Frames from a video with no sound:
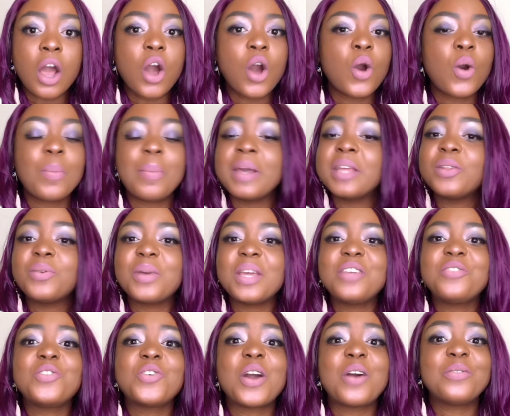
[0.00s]
Oh, by the way,
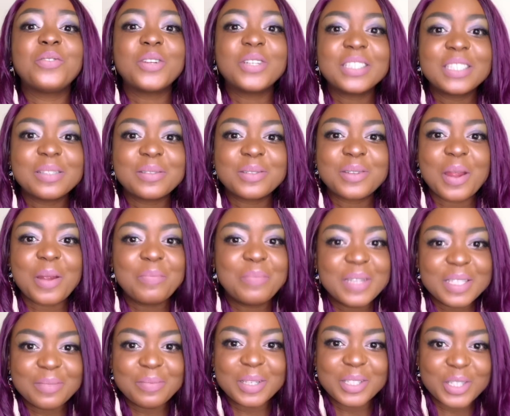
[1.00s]
if you have not subscribed,
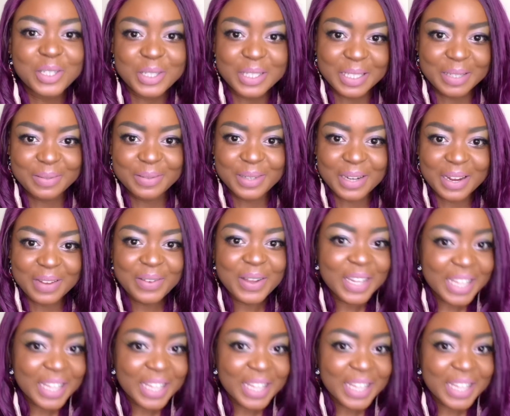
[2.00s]
please make sure to subscribe.